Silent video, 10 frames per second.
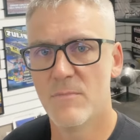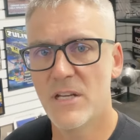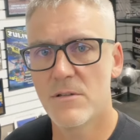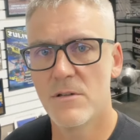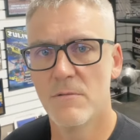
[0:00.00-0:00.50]
make
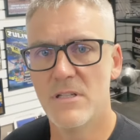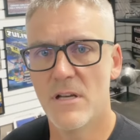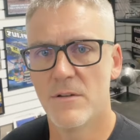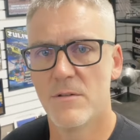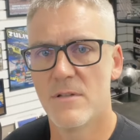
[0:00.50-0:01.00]
sure you reach
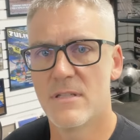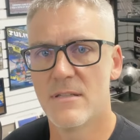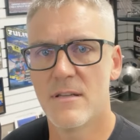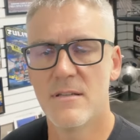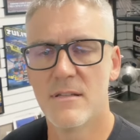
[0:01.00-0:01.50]
out to us and
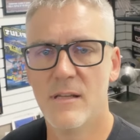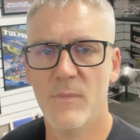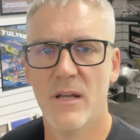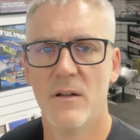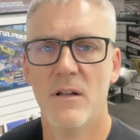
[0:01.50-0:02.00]
send us an
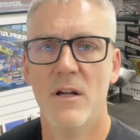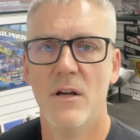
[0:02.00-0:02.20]
email